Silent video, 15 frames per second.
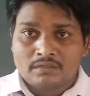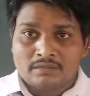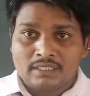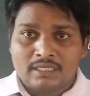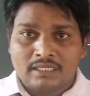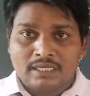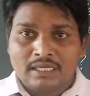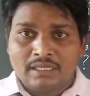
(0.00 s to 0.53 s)

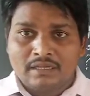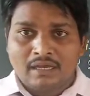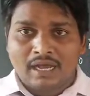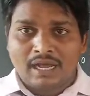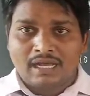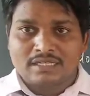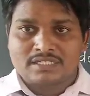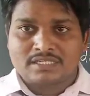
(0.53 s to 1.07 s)
The king
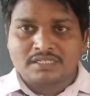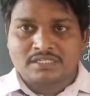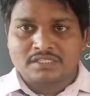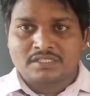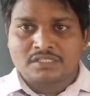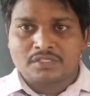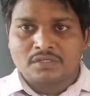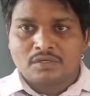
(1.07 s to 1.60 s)
asked
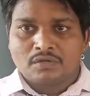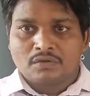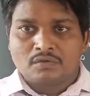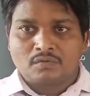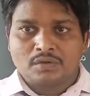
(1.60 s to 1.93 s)
his